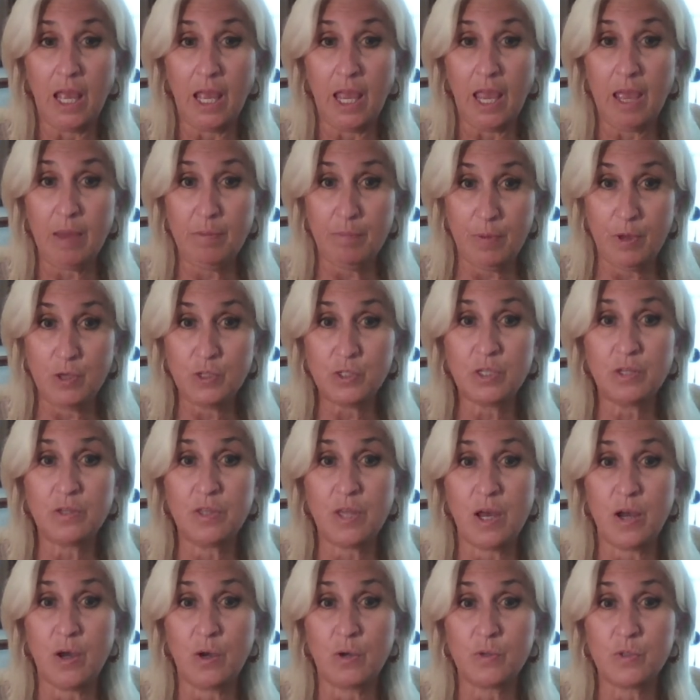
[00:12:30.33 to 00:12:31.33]
and most of
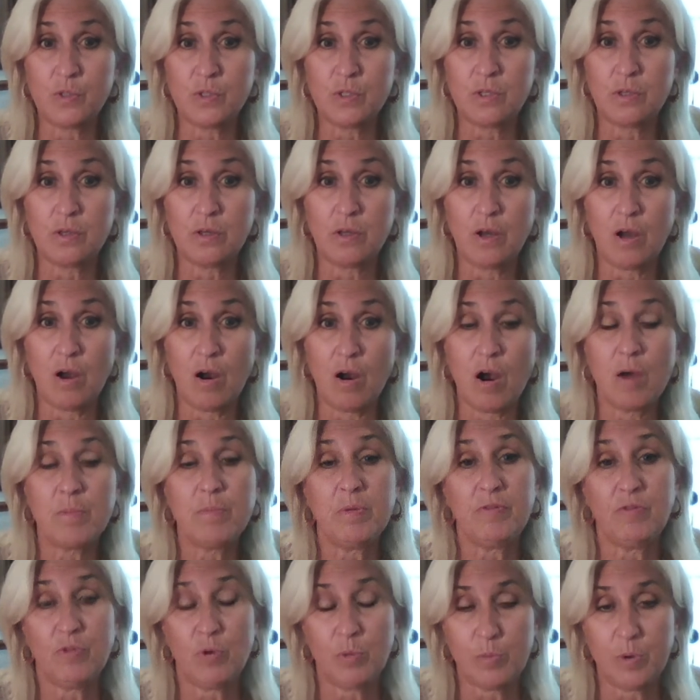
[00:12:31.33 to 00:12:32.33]
those are
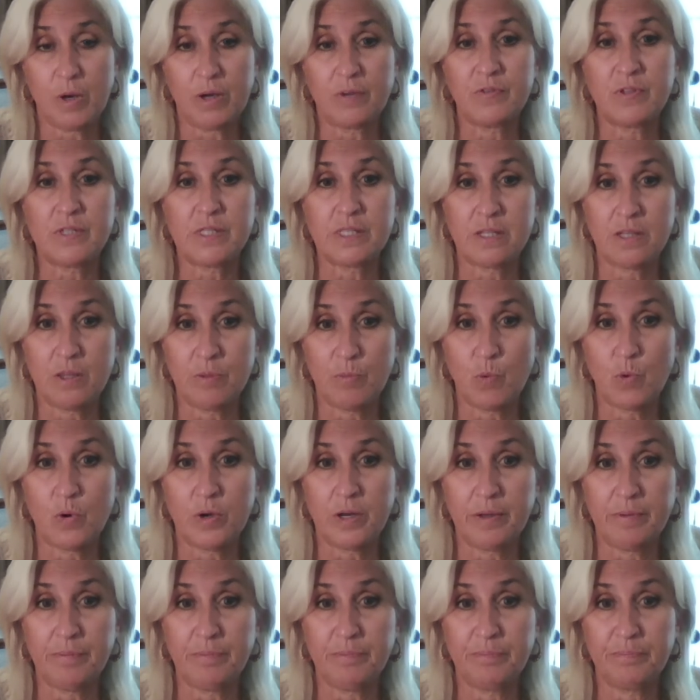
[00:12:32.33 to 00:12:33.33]
before breakfast in the
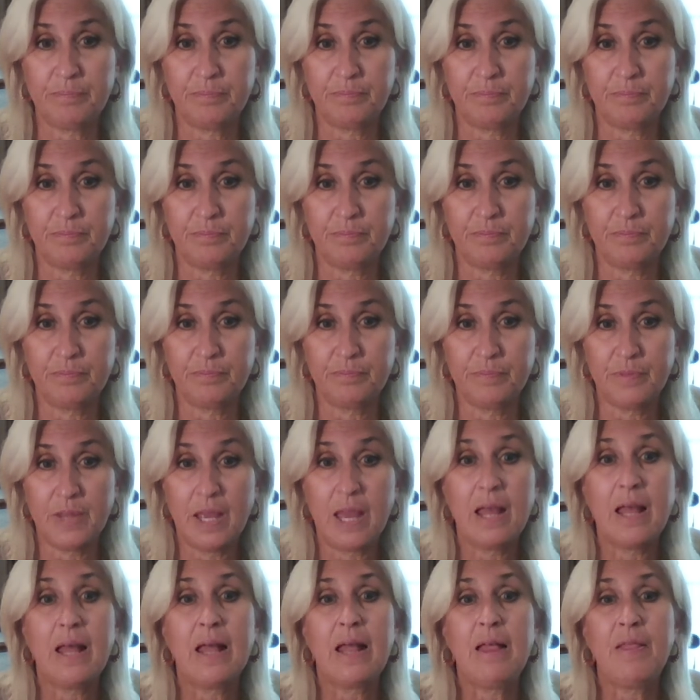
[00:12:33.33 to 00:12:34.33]
morning.
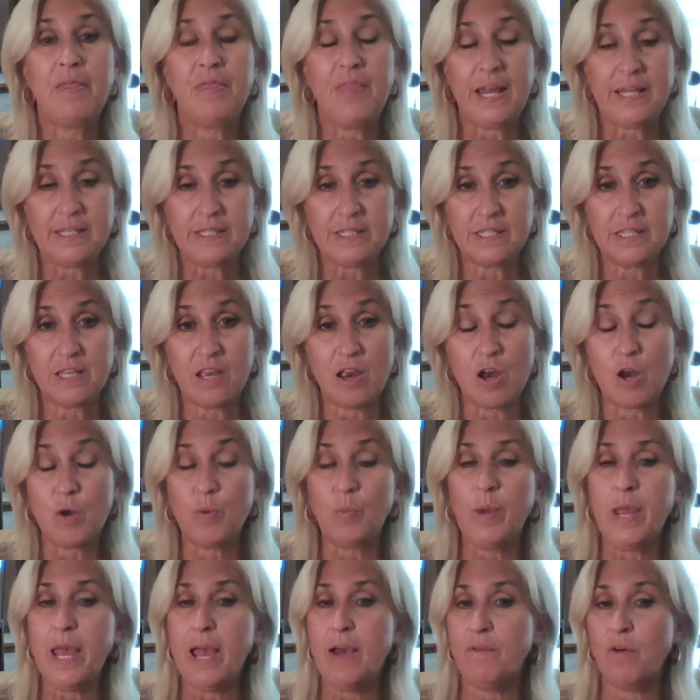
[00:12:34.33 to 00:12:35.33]
That's scary.
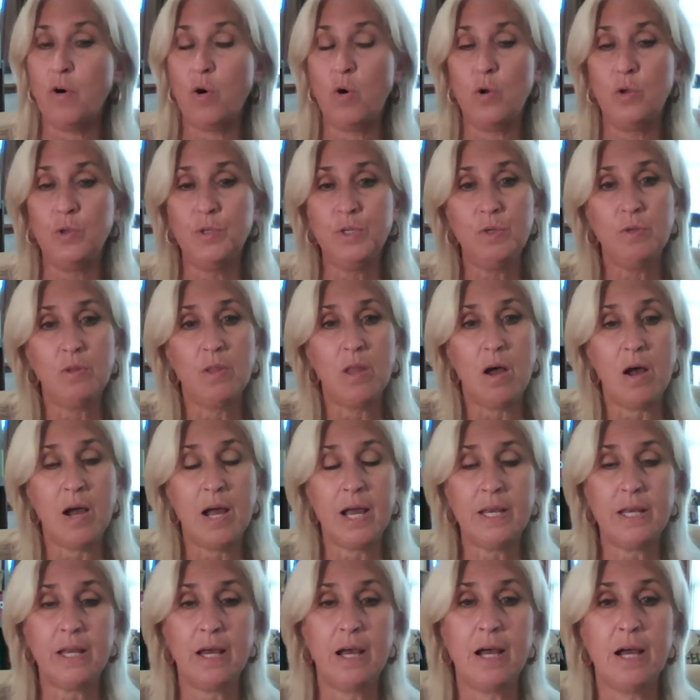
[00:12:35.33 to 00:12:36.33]
We have a whole new
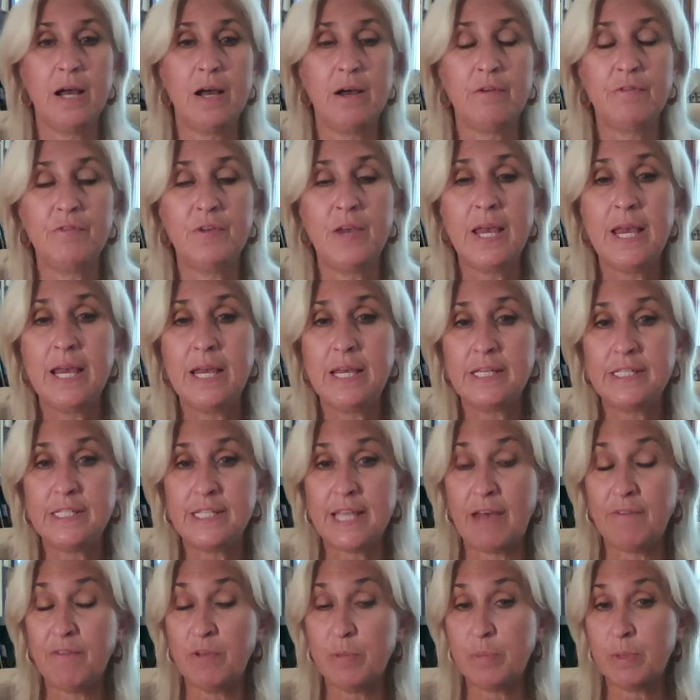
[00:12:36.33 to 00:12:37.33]
line of
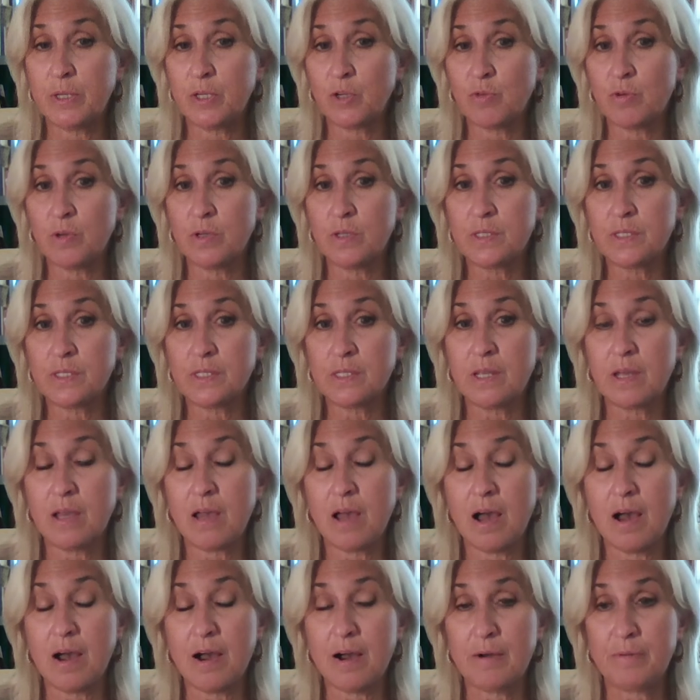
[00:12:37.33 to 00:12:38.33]
Savvy Minerals
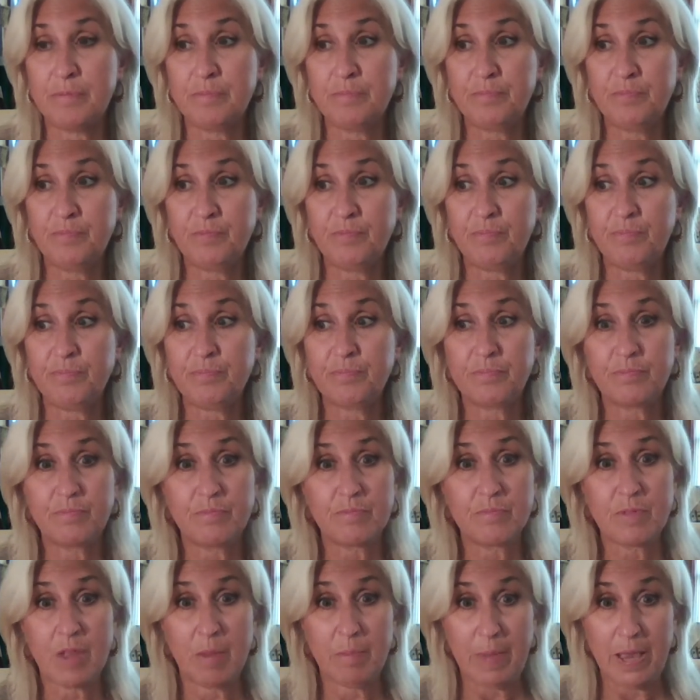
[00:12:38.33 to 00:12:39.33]

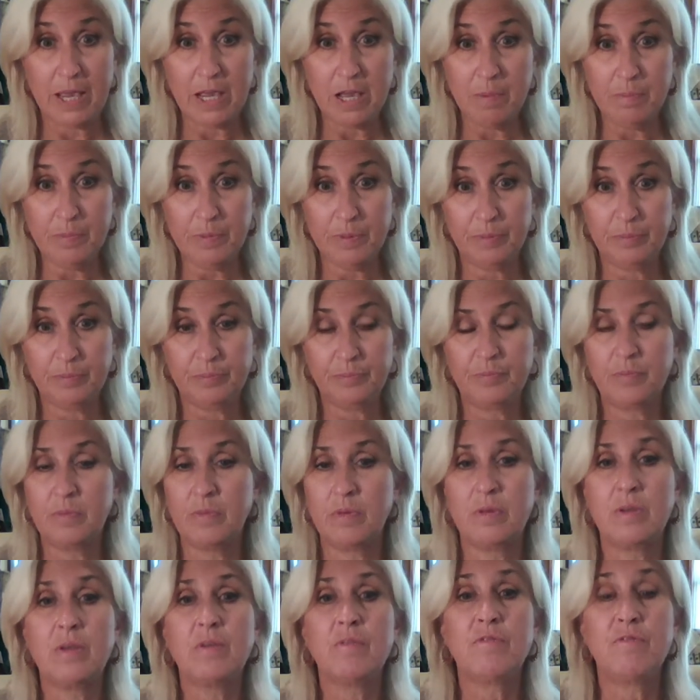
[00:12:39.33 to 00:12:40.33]
makeup.
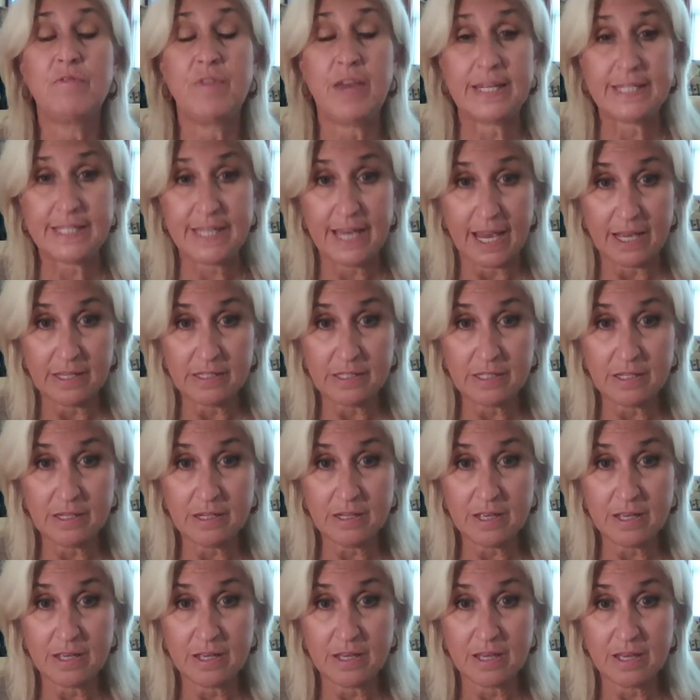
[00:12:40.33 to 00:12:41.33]
Fantastic.